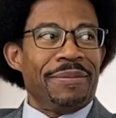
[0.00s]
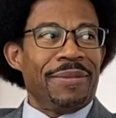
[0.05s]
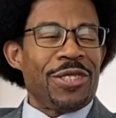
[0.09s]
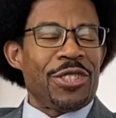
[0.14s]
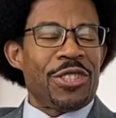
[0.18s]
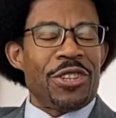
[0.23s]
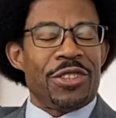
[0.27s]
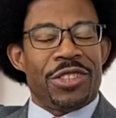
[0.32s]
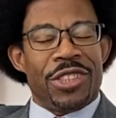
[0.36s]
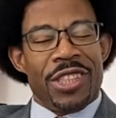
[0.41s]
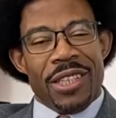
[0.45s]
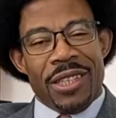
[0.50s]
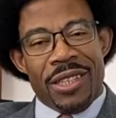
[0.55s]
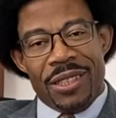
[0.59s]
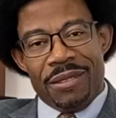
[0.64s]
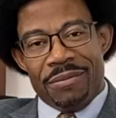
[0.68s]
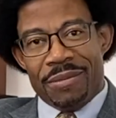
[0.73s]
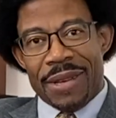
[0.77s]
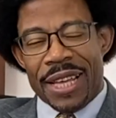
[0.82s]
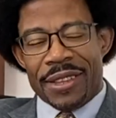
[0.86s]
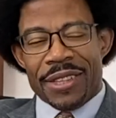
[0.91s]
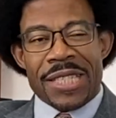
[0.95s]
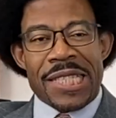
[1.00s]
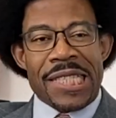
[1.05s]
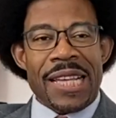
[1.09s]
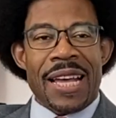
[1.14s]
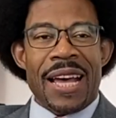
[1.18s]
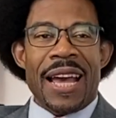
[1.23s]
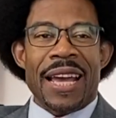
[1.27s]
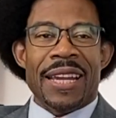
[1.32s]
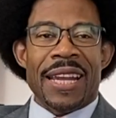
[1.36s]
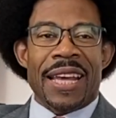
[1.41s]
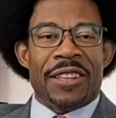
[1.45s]
So she had to
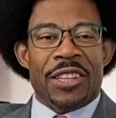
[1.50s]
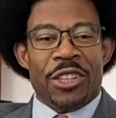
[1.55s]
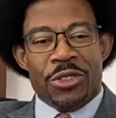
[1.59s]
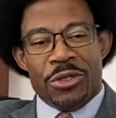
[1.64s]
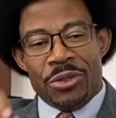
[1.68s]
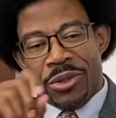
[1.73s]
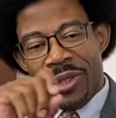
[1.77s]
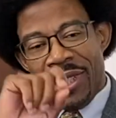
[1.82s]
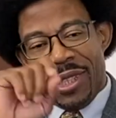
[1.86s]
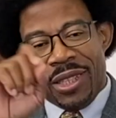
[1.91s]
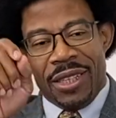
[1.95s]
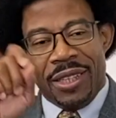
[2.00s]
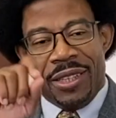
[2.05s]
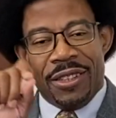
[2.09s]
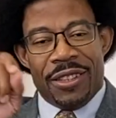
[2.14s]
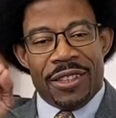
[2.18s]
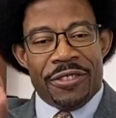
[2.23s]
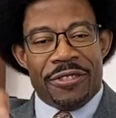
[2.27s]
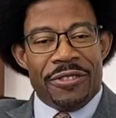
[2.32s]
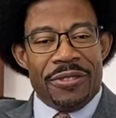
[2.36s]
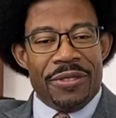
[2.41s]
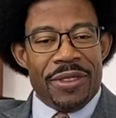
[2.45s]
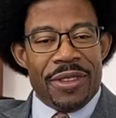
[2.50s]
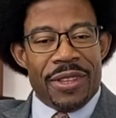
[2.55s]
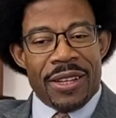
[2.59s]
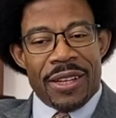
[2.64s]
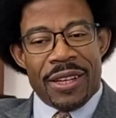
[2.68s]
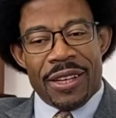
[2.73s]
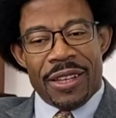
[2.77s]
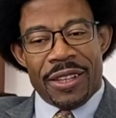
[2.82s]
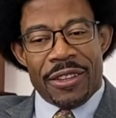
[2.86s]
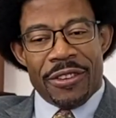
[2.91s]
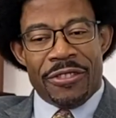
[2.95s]
sign. I had to do the the
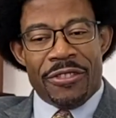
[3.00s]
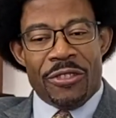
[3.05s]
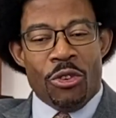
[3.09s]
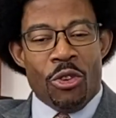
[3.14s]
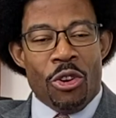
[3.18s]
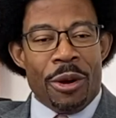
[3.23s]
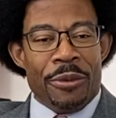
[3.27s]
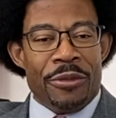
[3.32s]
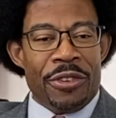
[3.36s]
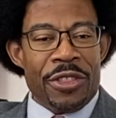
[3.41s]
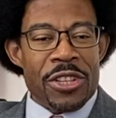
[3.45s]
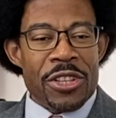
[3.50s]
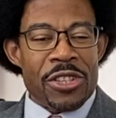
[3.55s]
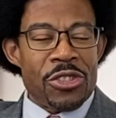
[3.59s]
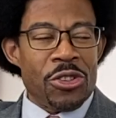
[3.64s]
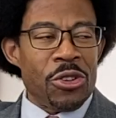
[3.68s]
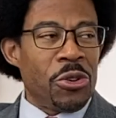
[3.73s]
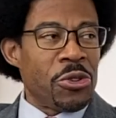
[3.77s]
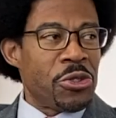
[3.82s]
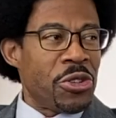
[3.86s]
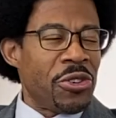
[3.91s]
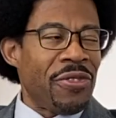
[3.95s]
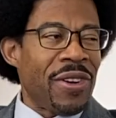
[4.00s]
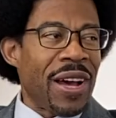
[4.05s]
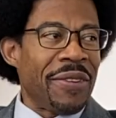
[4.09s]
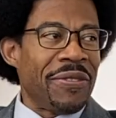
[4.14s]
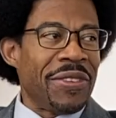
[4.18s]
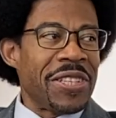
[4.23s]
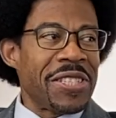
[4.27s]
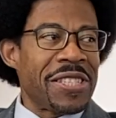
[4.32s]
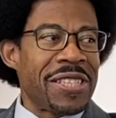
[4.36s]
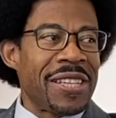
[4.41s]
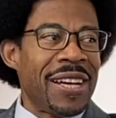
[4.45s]
the, the form for the sole
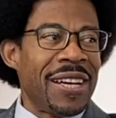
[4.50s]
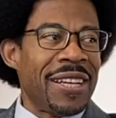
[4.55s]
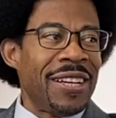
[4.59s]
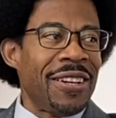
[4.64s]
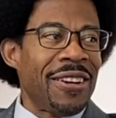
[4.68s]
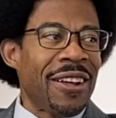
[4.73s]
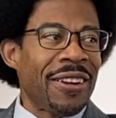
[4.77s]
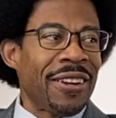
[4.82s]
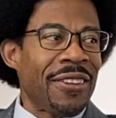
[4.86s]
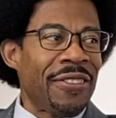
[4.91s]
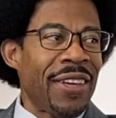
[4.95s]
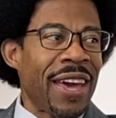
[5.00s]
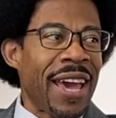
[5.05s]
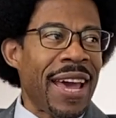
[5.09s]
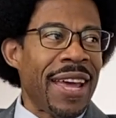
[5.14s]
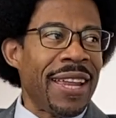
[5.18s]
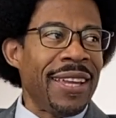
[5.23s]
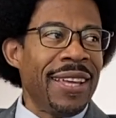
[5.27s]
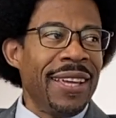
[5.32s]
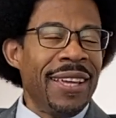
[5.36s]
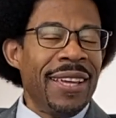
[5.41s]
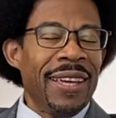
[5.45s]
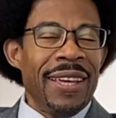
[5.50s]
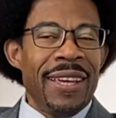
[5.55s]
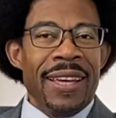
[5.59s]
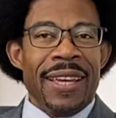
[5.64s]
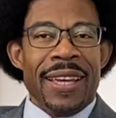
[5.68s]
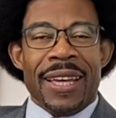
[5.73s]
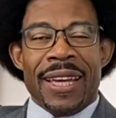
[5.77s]
surviving son and all of that. Mm-hmm.